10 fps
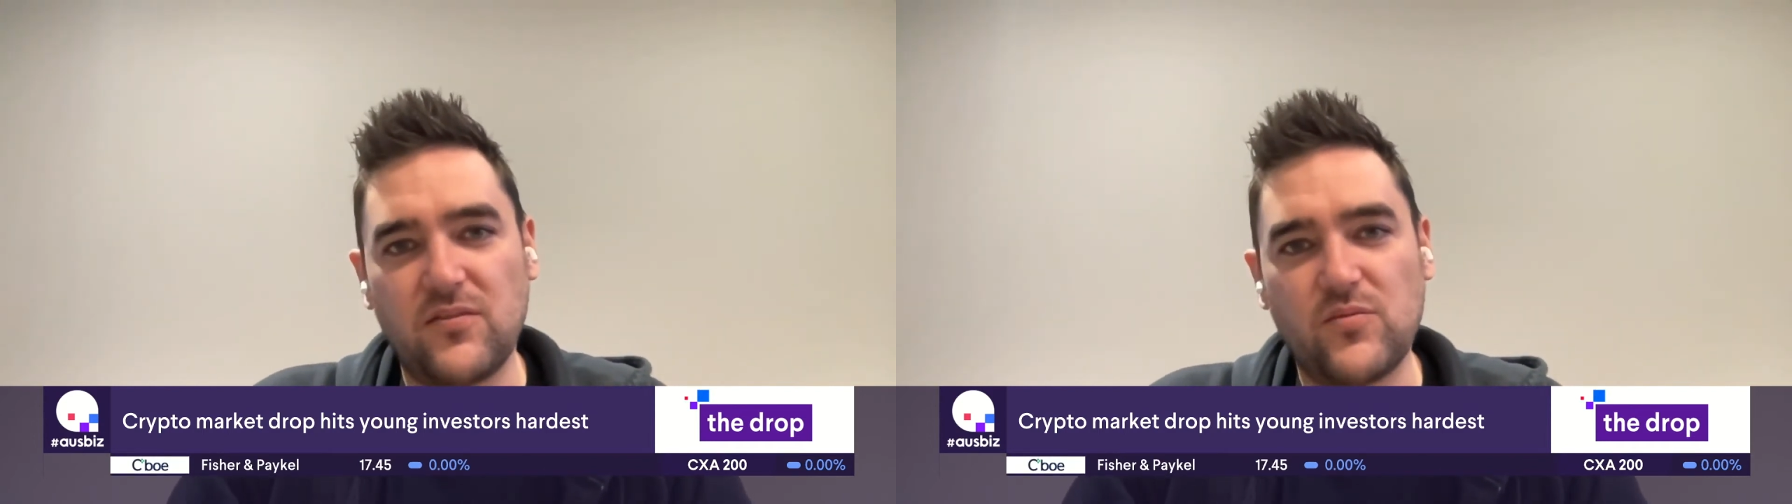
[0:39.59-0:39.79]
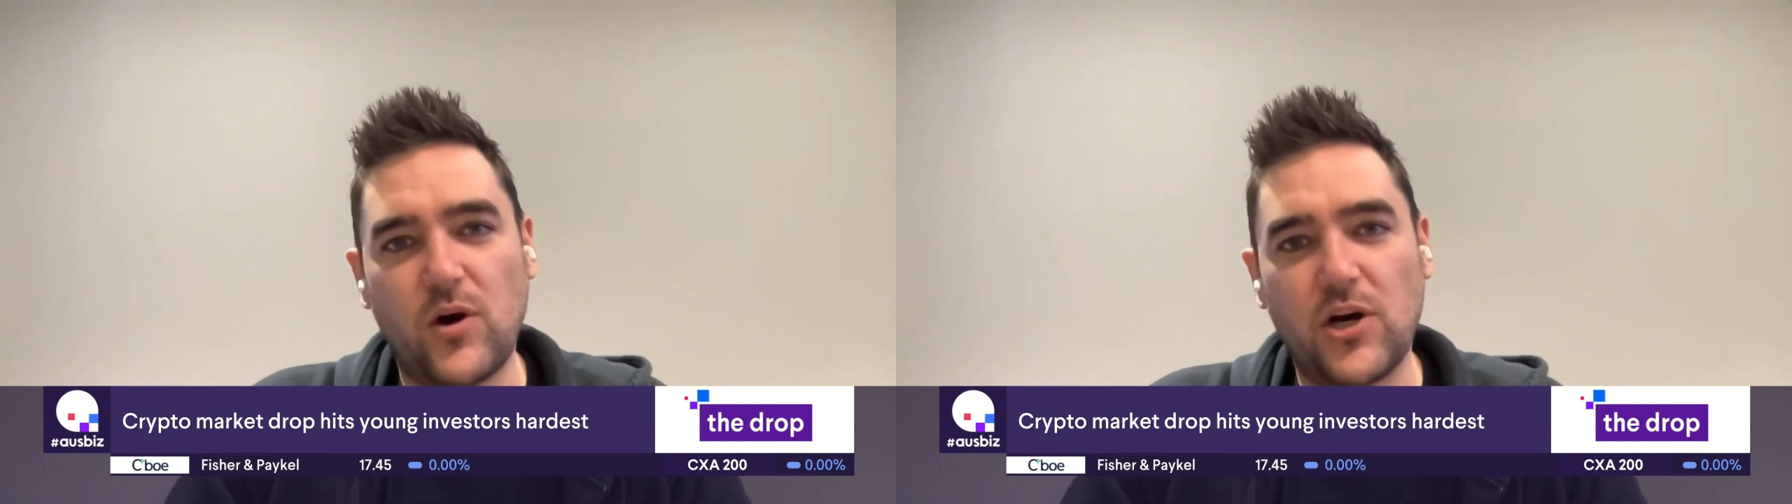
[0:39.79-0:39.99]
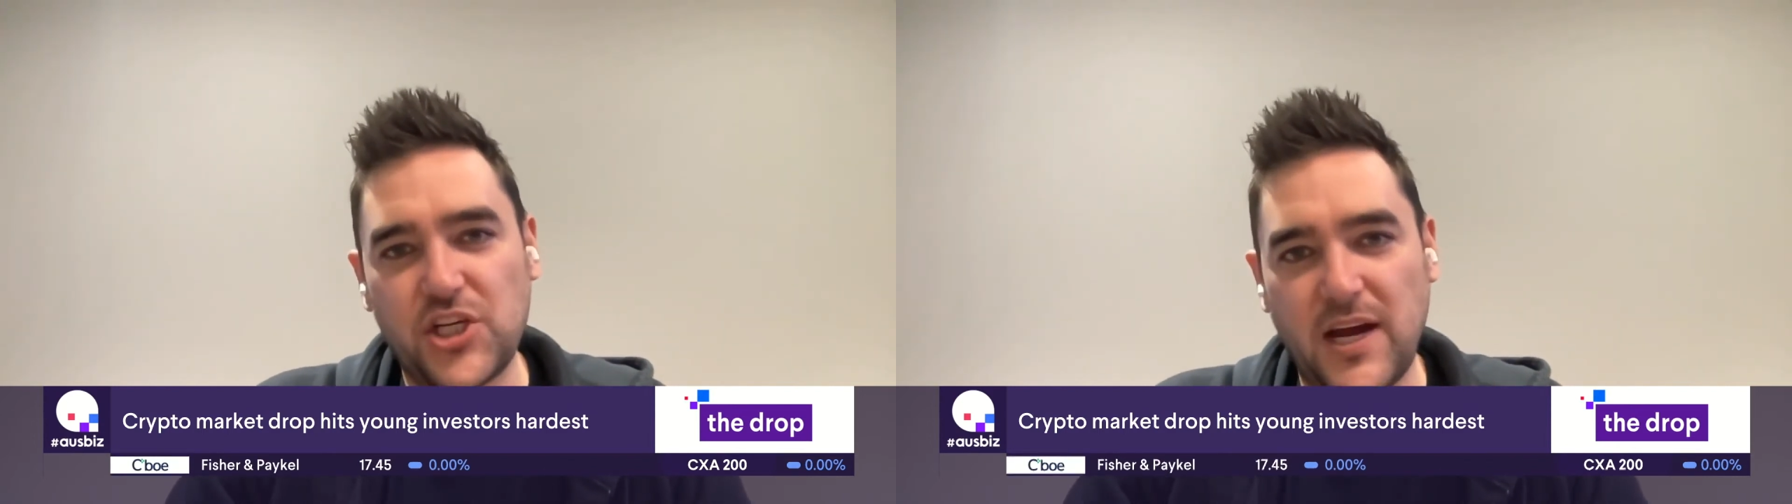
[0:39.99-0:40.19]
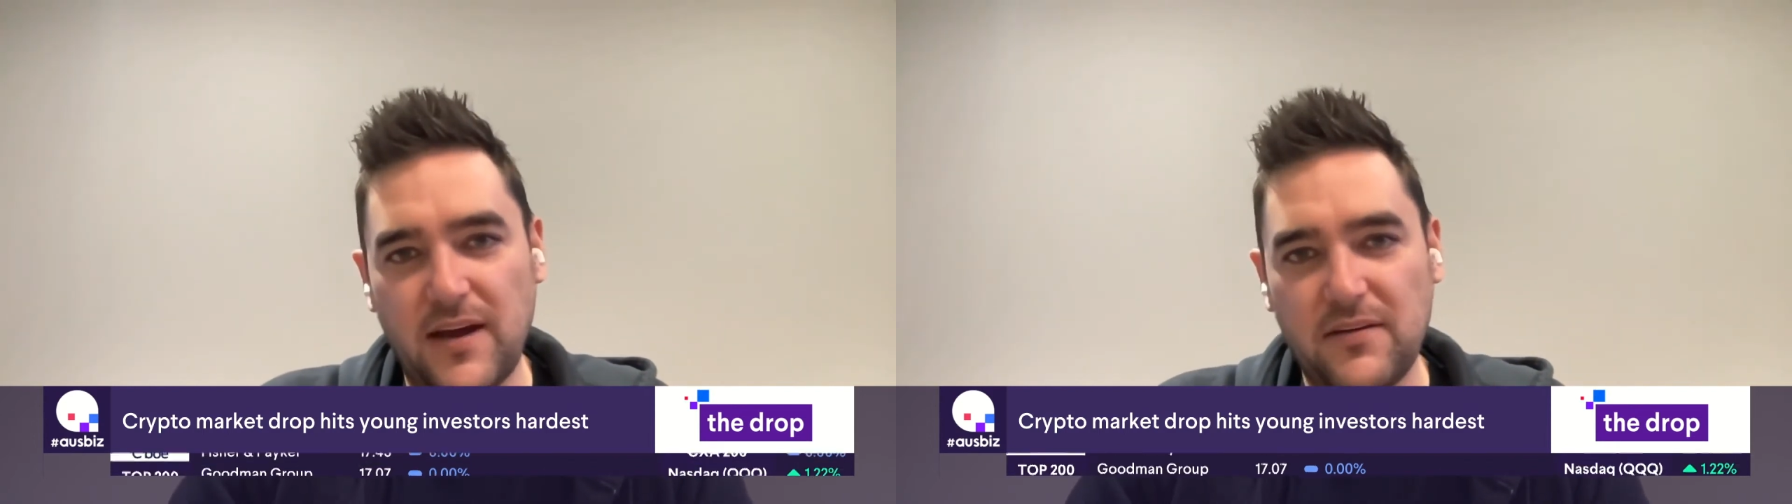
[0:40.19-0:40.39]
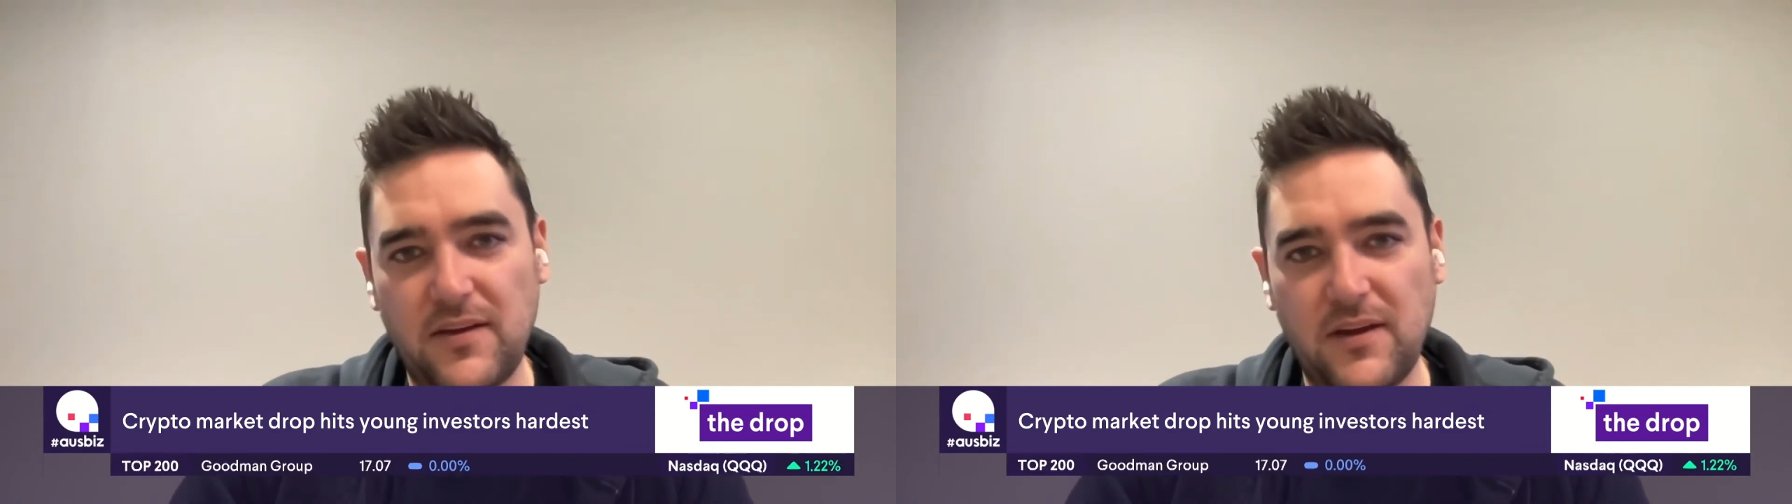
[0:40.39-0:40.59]
sort of
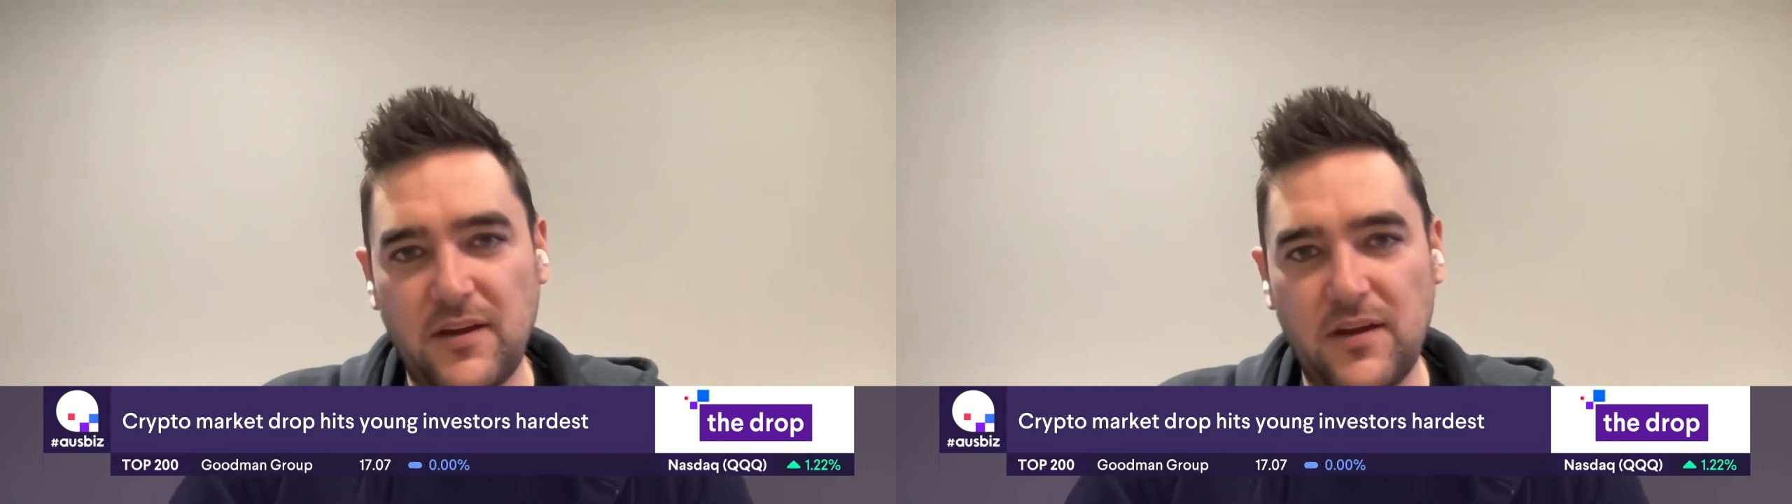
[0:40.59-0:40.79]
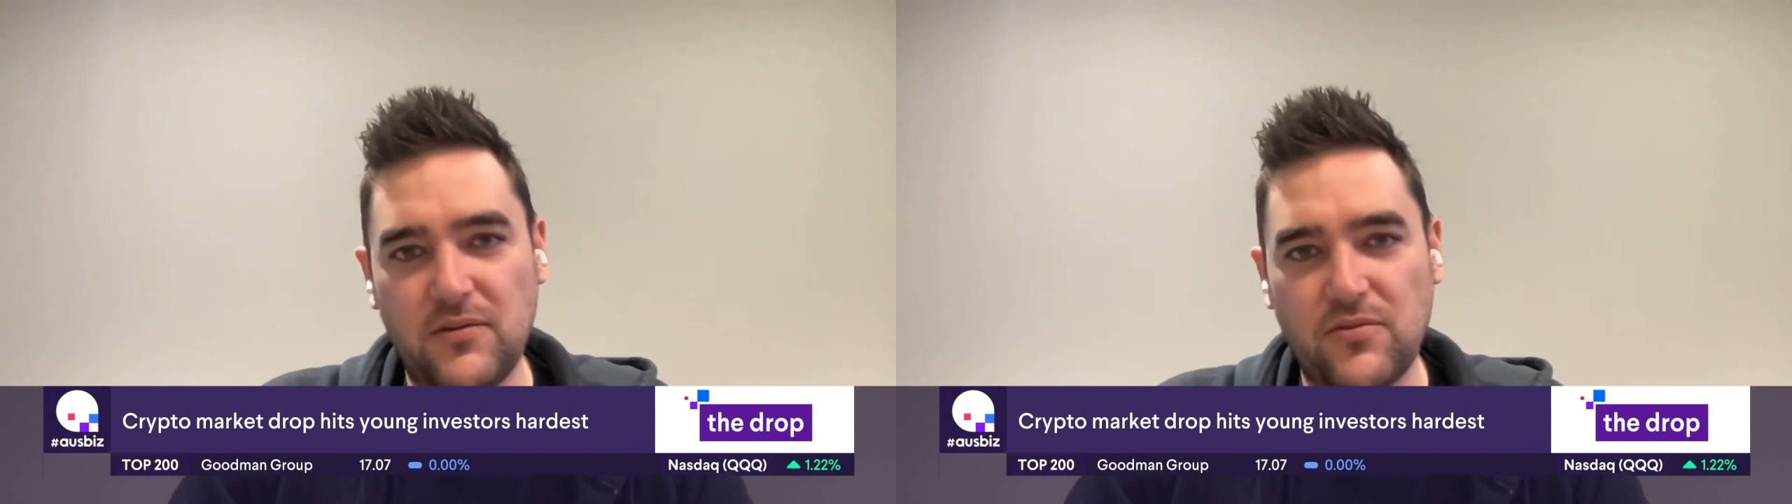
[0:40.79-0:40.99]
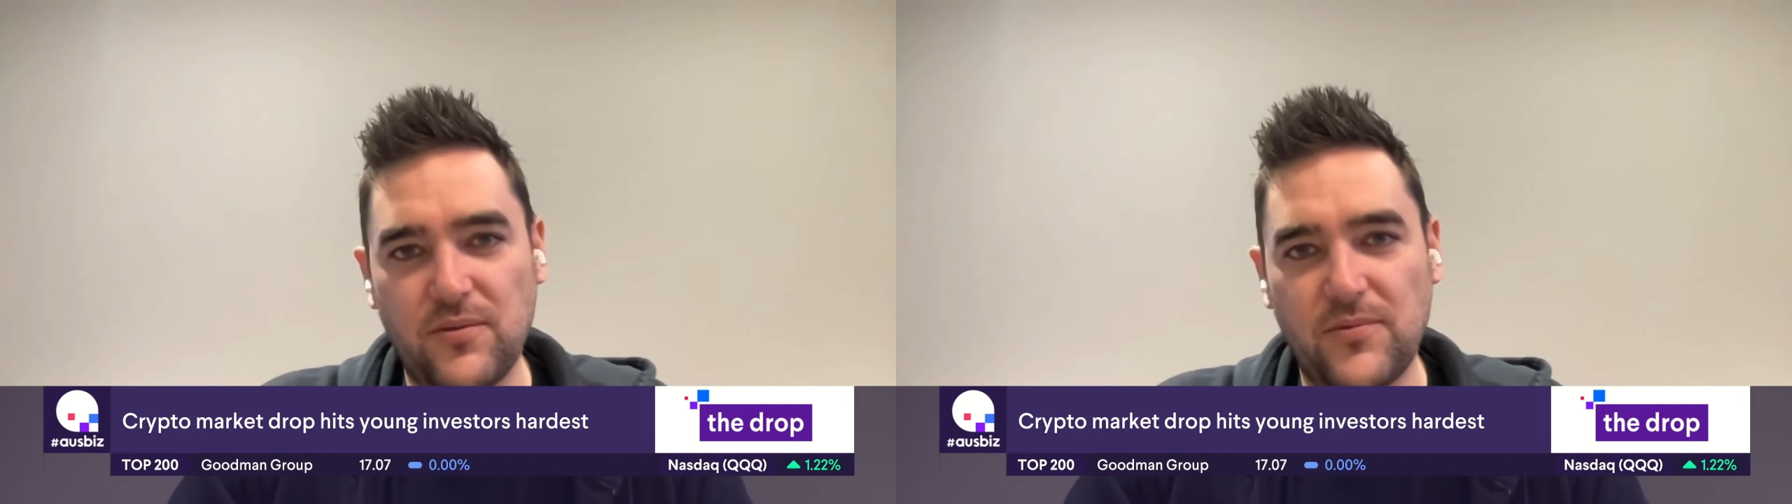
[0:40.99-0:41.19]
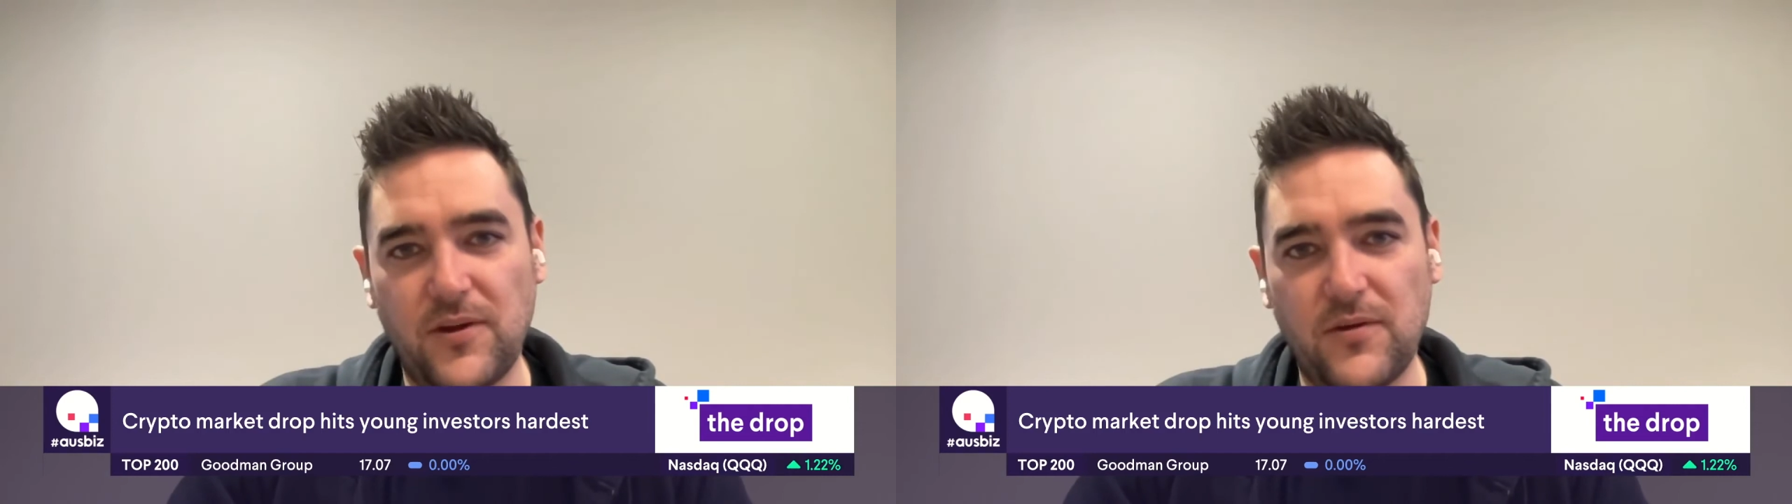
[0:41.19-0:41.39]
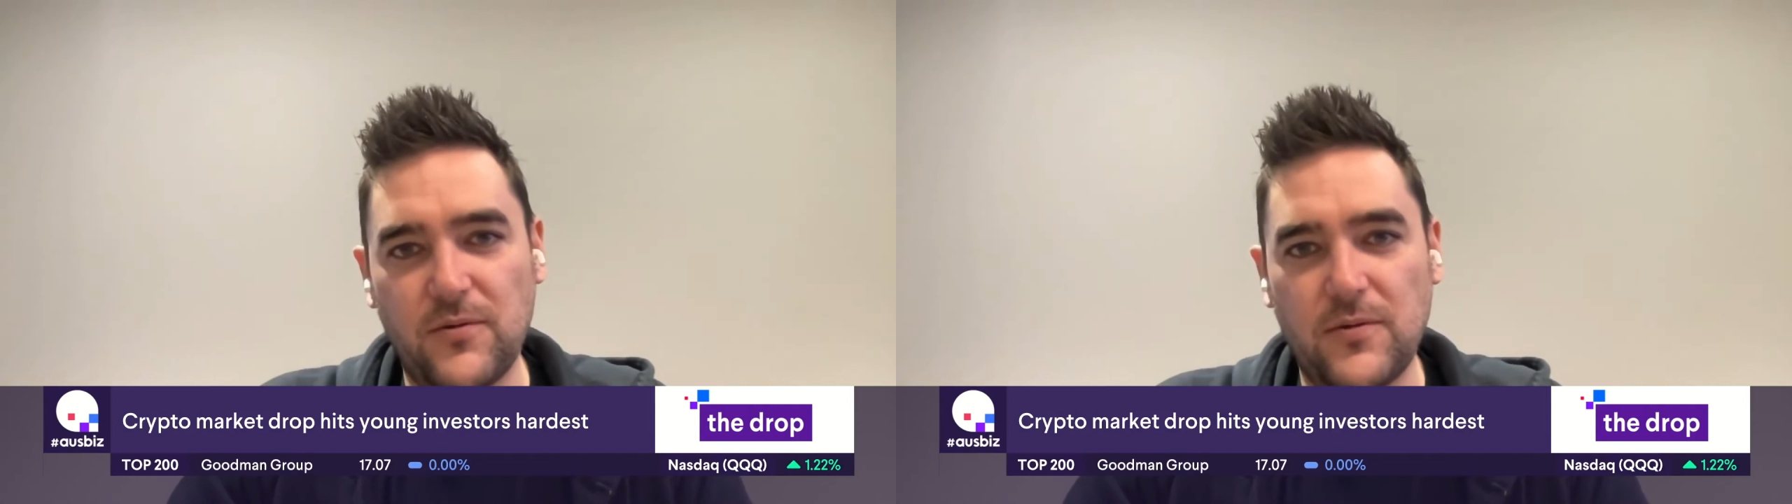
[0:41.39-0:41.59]
washout in
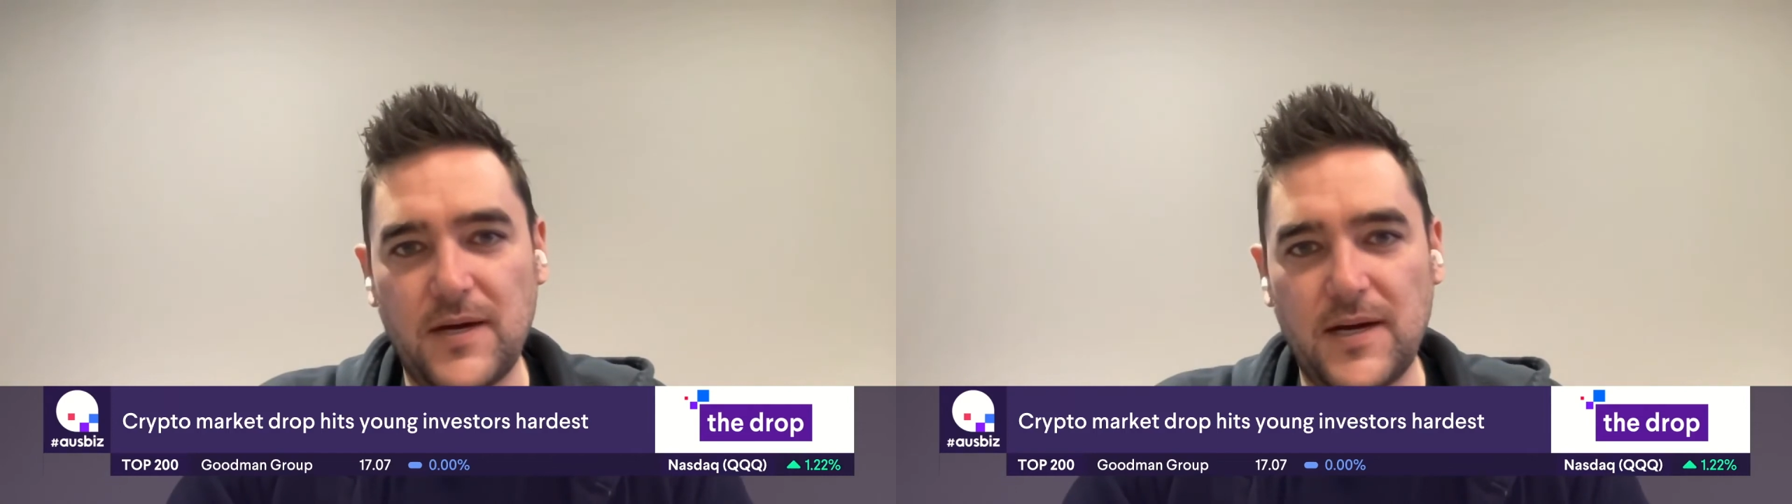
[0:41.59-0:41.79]
crypto,